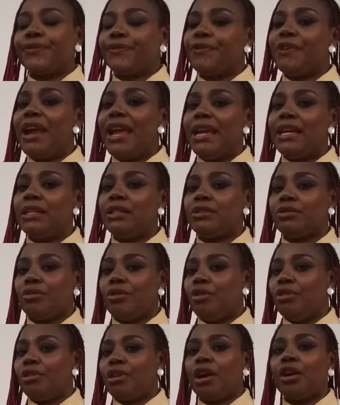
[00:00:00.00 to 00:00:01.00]
friend
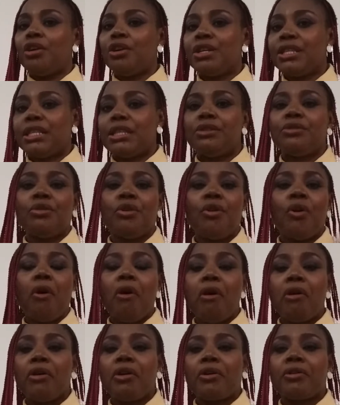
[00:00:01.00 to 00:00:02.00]
or cousin or
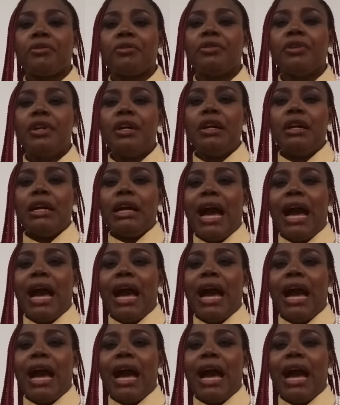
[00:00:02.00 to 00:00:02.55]
uncle,